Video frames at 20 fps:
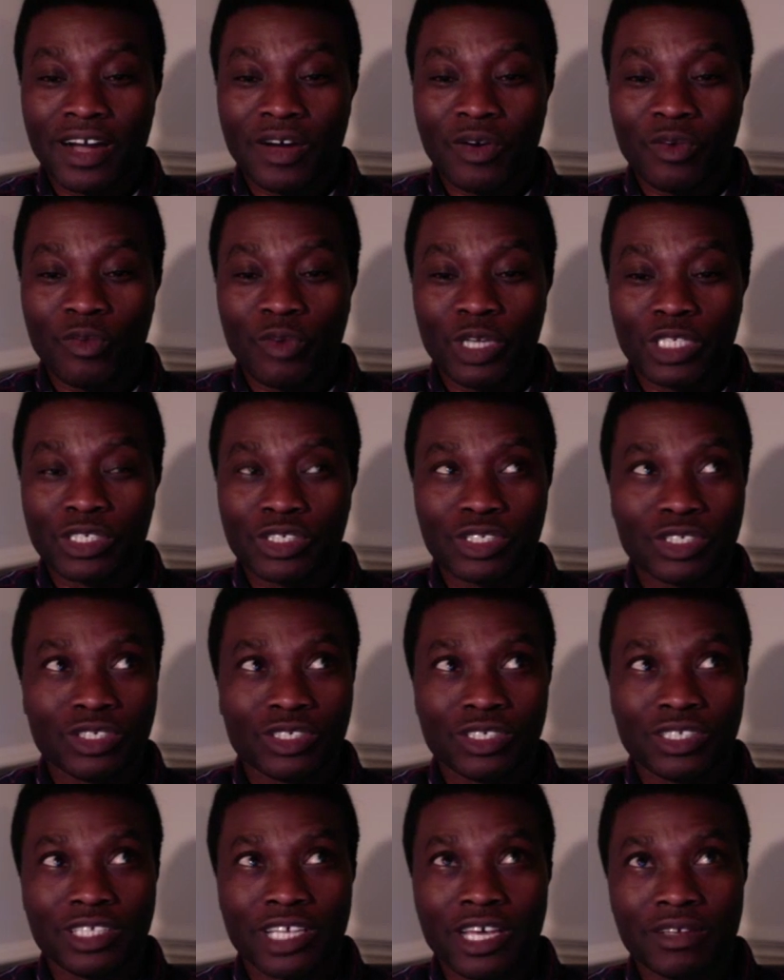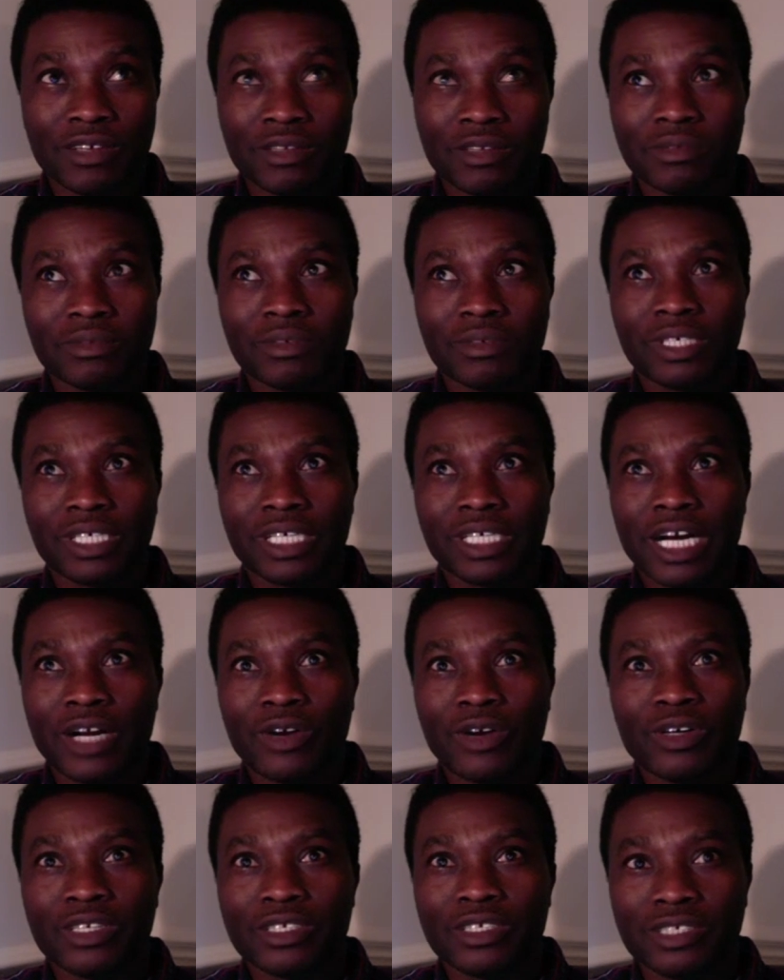which they,
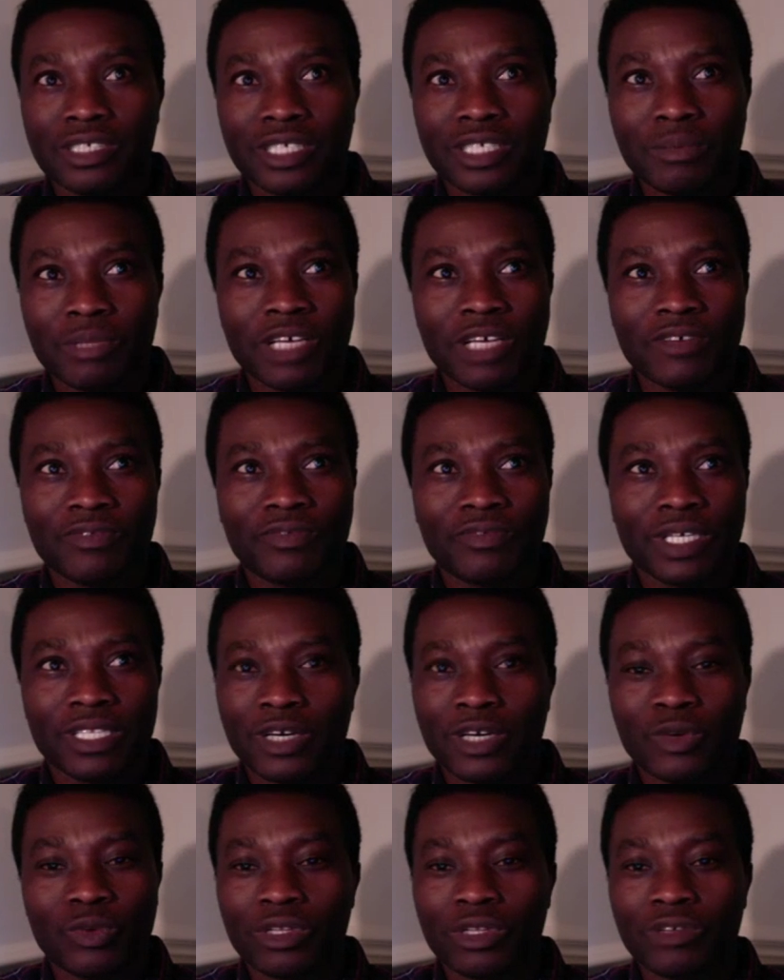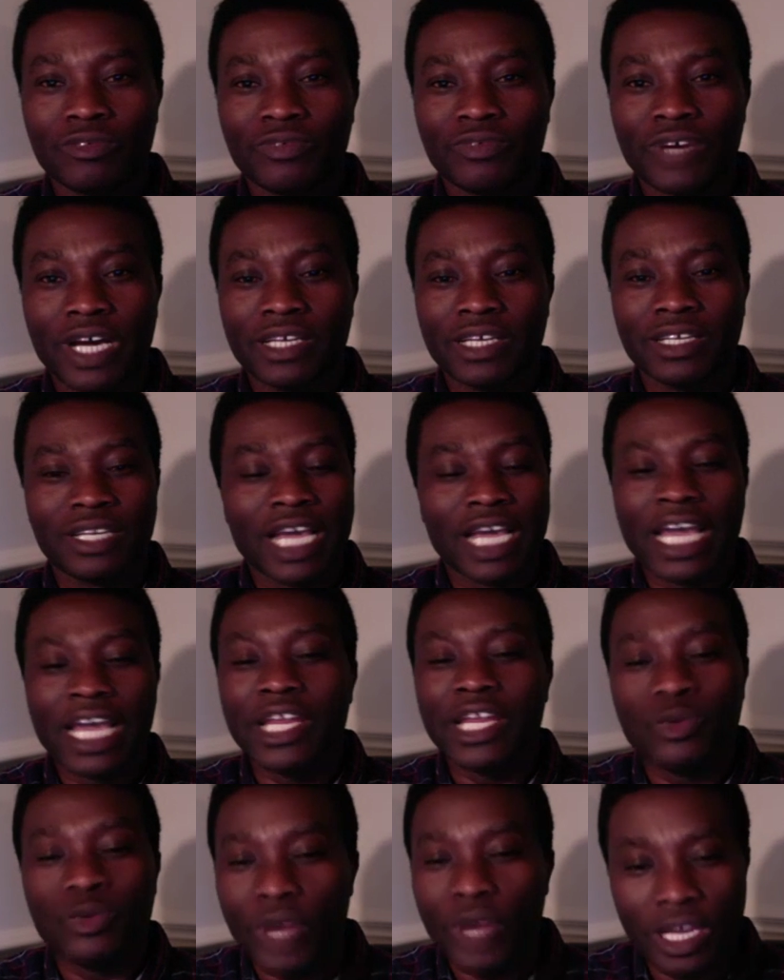according to them, they couldn't find it
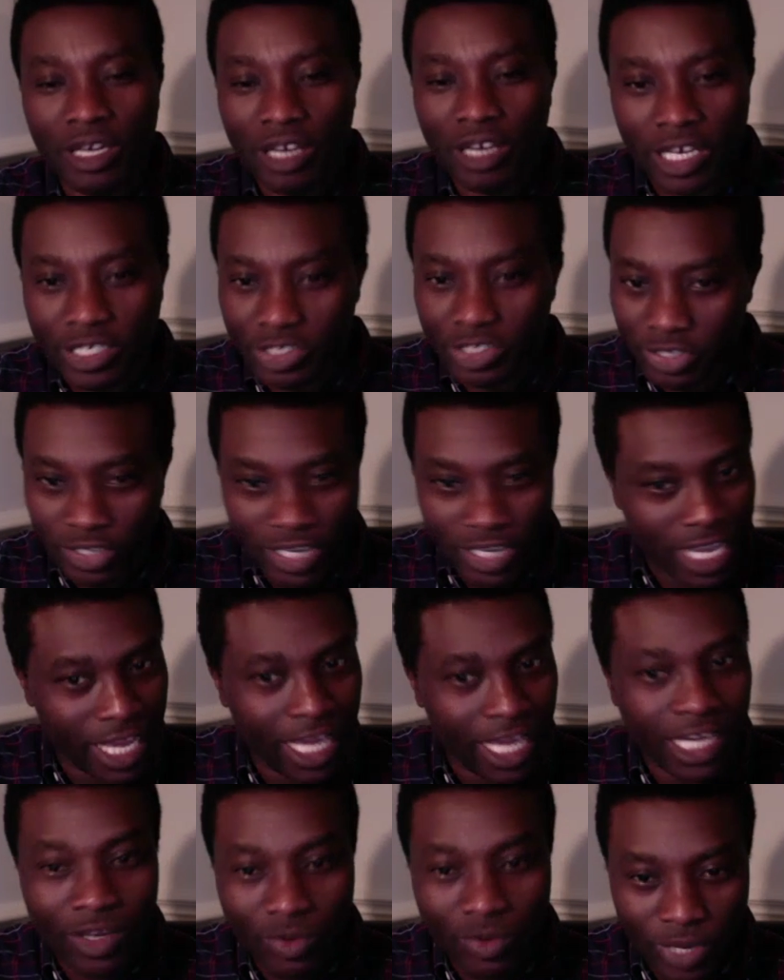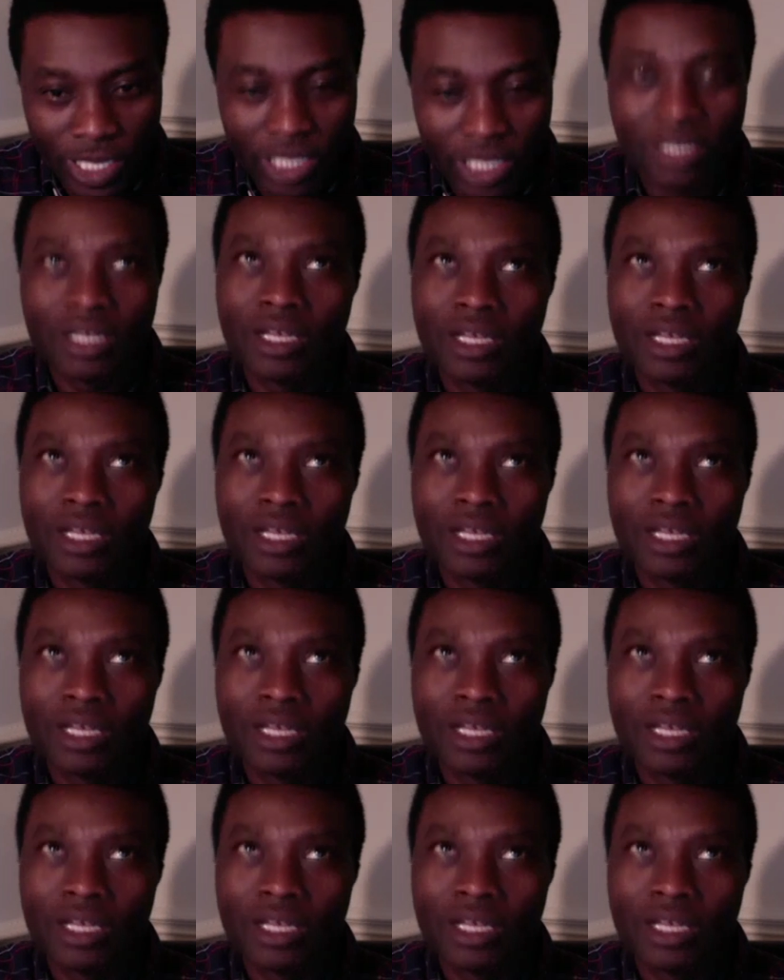anywhere in Nigeria, anywhere.